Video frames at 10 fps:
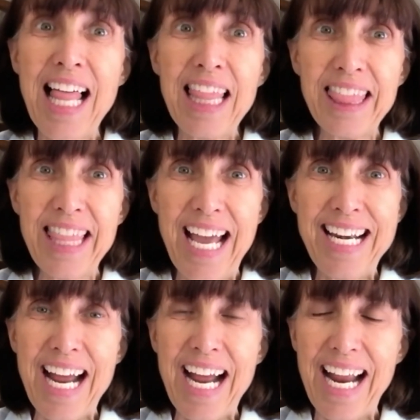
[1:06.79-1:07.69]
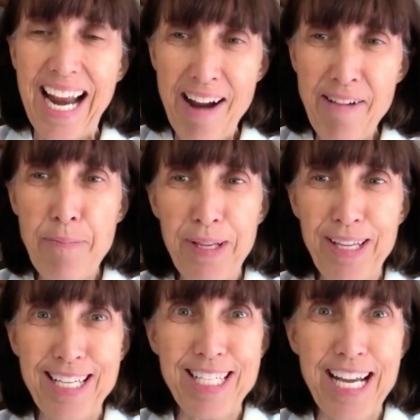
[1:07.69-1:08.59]
led a $500
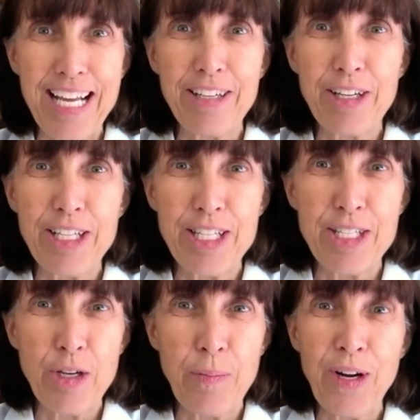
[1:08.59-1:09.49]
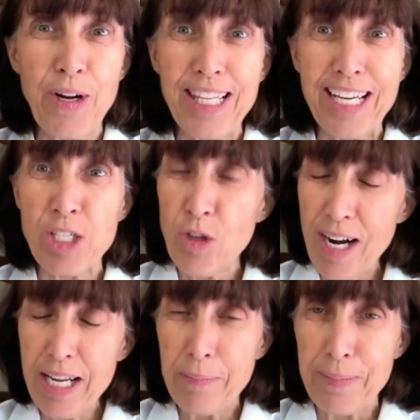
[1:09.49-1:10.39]
million consumer
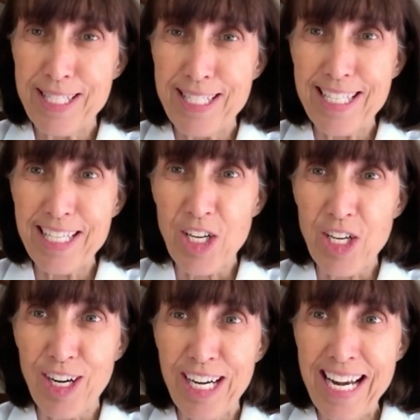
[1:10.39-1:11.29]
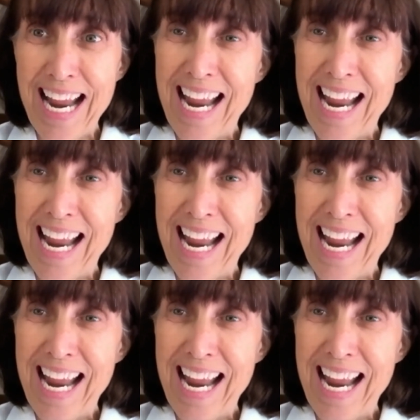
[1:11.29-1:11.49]
electronic business at Target,